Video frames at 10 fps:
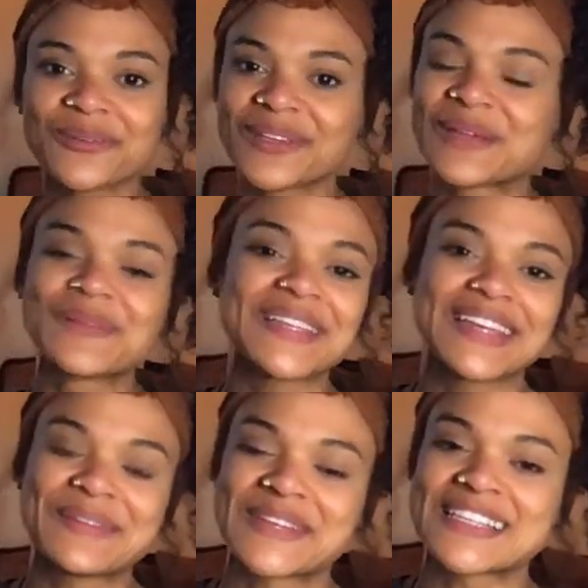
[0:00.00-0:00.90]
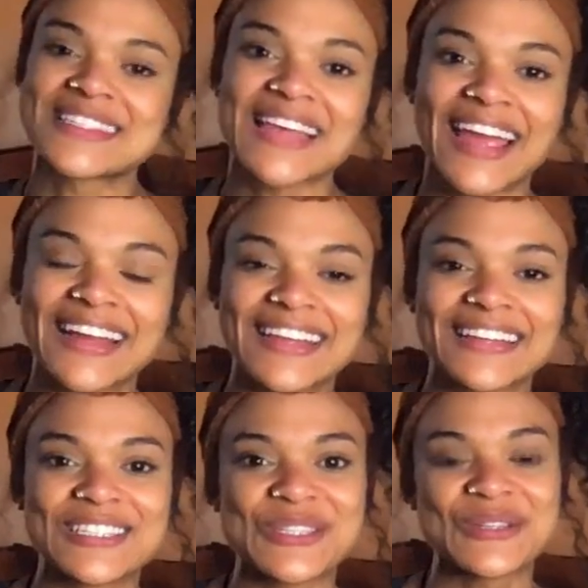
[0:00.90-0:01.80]
really, really am
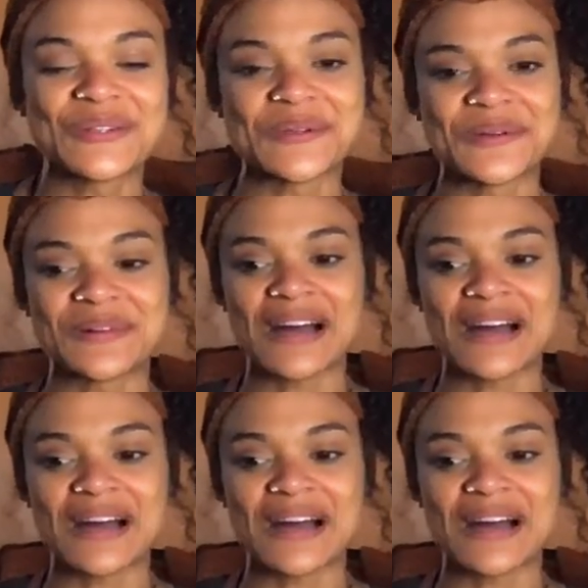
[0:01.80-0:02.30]
excited to